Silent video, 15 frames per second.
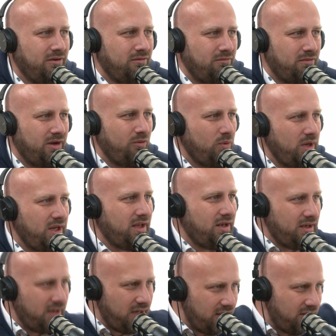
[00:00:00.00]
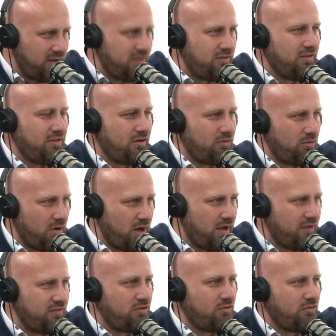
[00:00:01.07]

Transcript: But right? We can nail it to the cross.